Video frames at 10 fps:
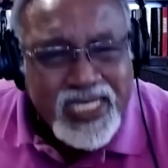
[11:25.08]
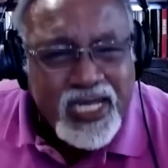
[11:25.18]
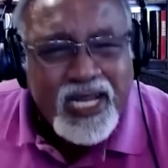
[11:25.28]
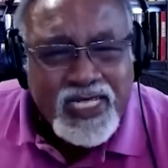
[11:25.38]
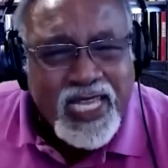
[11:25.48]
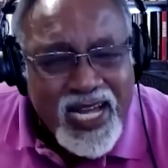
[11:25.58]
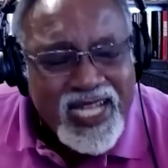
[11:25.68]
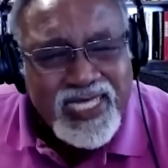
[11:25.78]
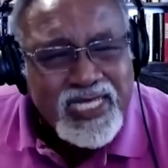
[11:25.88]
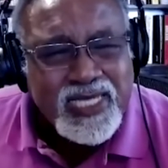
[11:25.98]

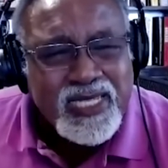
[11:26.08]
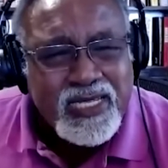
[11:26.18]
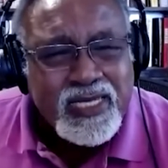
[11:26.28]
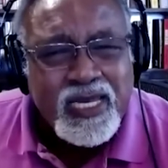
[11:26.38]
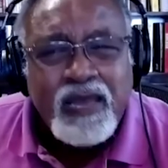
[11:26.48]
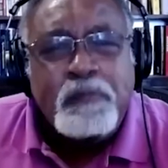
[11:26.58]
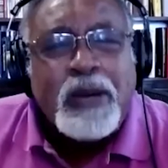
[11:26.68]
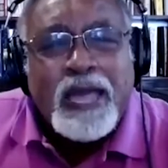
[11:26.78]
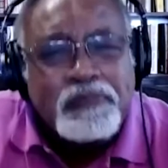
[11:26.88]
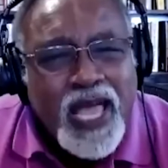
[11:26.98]
unconsciousness
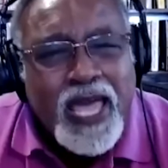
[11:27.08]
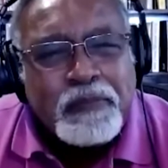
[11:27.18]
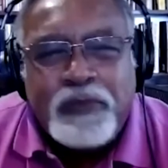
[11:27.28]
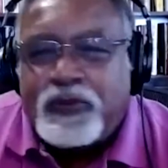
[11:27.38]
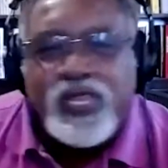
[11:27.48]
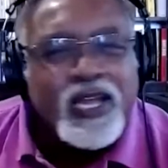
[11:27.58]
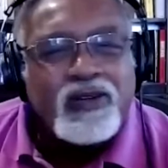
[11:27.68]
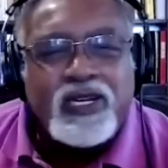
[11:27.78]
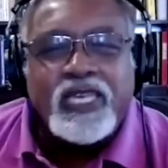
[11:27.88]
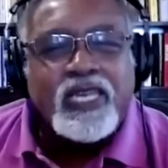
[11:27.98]
by Black people. Now,
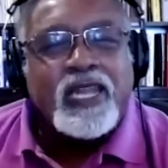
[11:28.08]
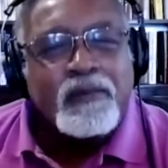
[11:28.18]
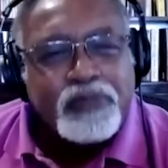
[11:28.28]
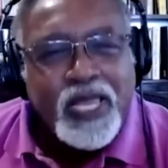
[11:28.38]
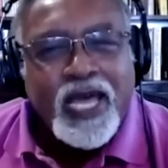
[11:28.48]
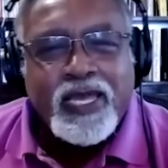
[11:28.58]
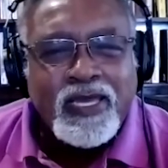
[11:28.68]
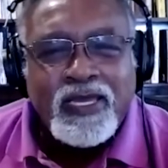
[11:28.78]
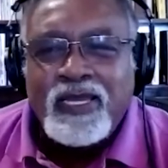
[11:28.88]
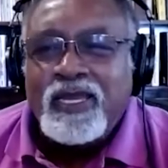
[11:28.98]
again, I'm Black.
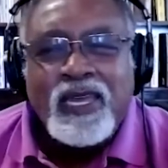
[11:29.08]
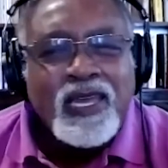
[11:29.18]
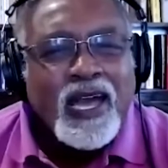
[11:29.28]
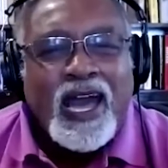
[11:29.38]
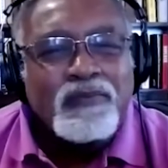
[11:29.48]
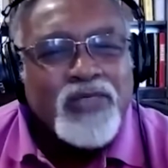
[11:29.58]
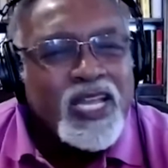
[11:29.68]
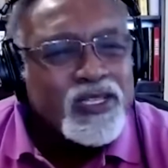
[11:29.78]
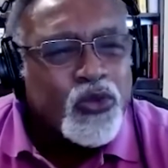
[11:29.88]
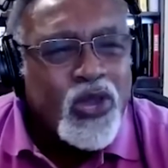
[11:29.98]
I'm
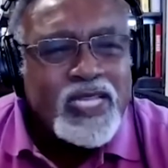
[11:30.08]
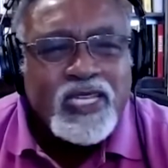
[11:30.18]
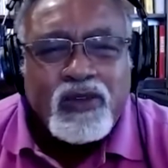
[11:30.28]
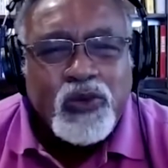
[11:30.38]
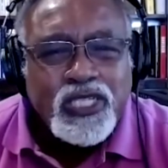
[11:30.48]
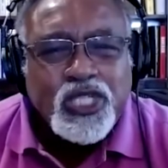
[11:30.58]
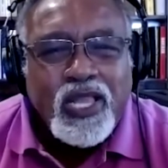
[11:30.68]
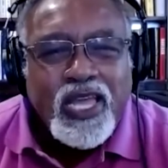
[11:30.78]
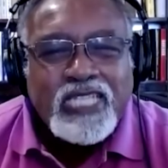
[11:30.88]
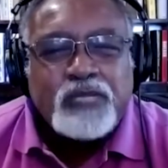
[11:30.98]
not grinding a
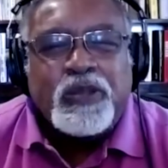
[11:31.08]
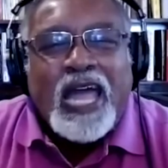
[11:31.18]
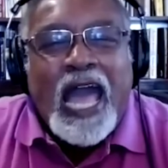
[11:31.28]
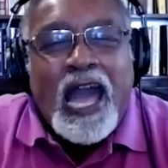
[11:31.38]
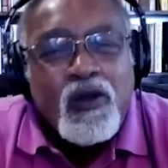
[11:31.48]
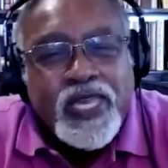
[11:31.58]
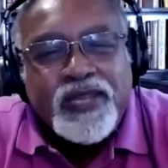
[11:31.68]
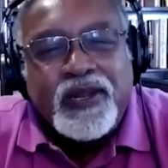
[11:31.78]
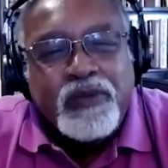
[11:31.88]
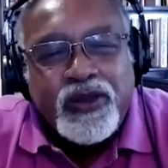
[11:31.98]
racial axe, but how
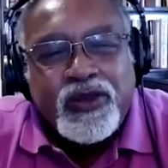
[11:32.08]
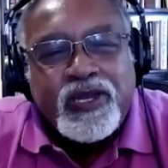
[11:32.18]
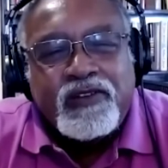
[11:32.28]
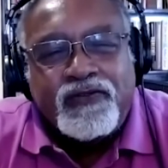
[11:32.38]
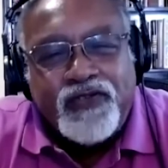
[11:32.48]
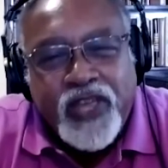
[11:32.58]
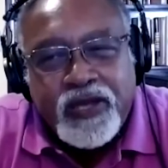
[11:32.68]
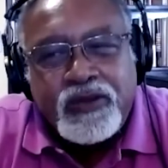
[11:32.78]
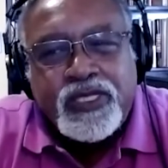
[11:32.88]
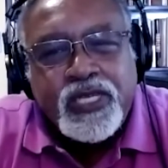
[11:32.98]
can America
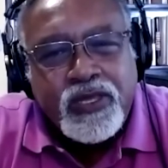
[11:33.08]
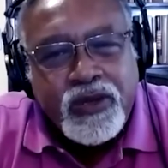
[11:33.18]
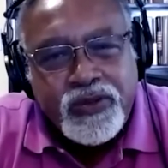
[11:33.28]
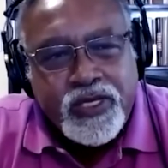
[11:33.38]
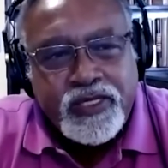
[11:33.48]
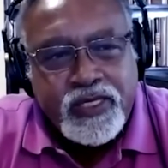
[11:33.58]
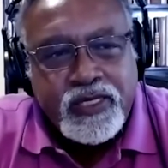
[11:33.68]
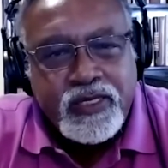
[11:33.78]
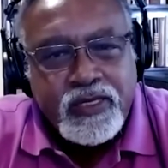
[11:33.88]
fail to notice